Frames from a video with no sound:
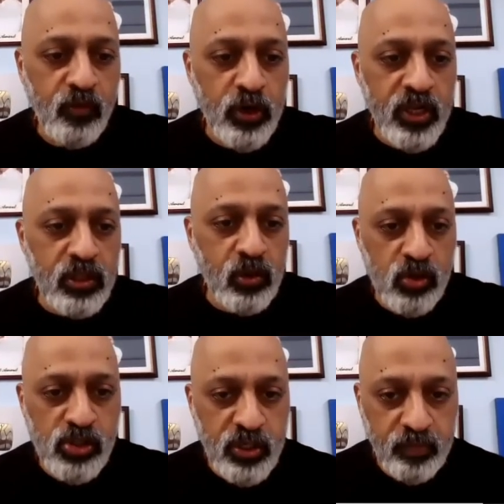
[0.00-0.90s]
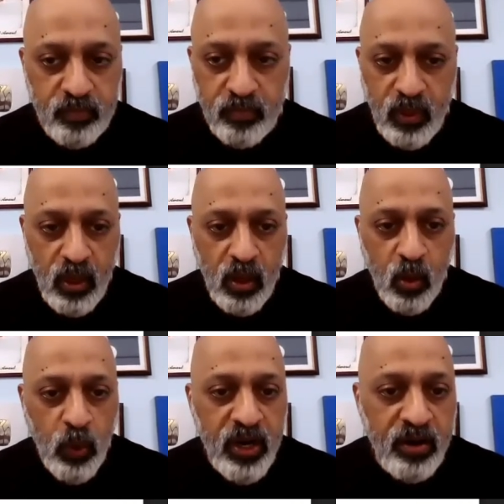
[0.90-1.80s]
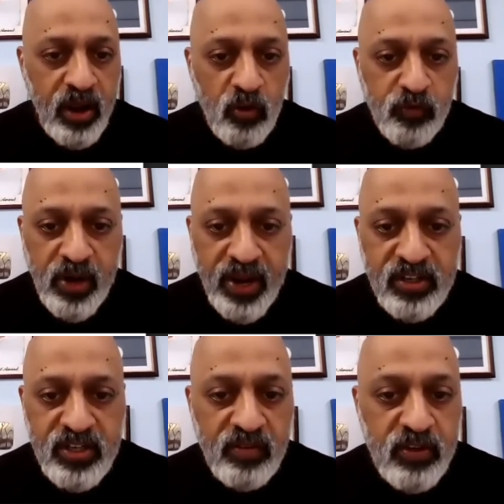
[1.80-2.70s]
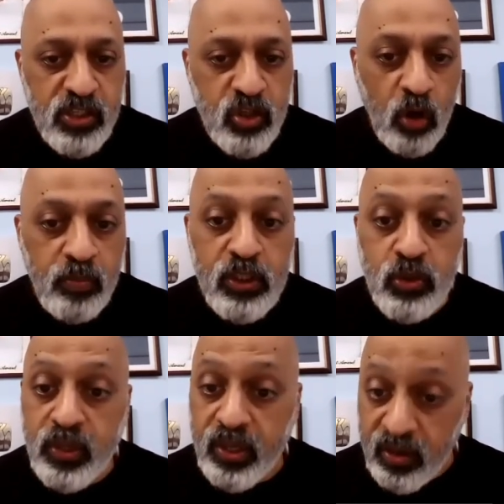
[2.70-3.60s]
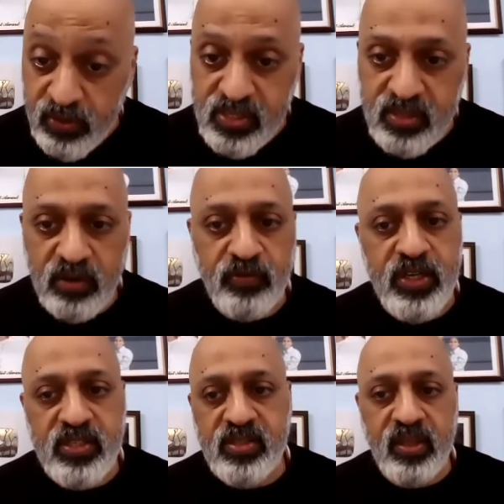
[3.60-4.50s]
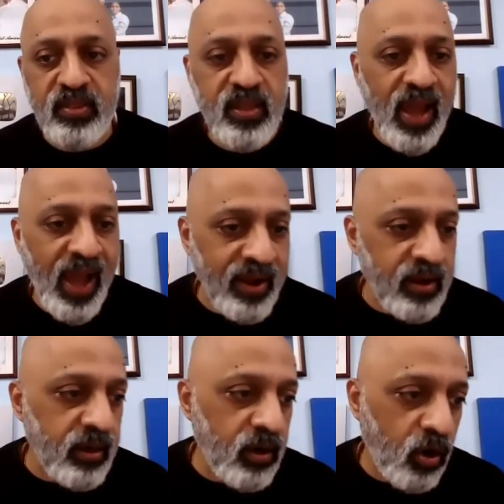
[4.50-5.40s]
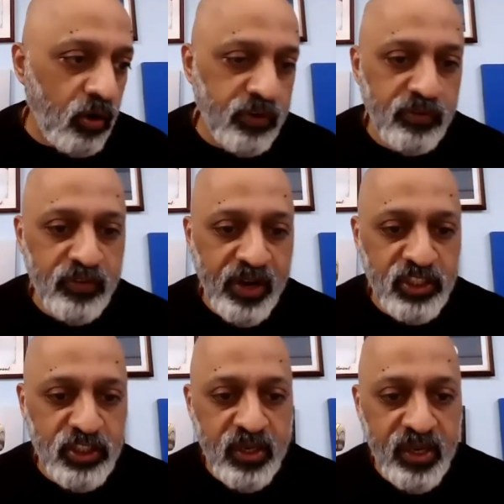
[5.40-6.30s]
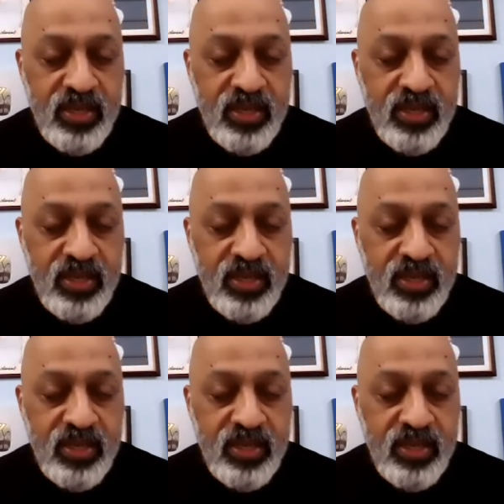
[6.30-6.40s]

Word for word: 14th question when a ray of light travels normal to the given surface, then the angle of refraction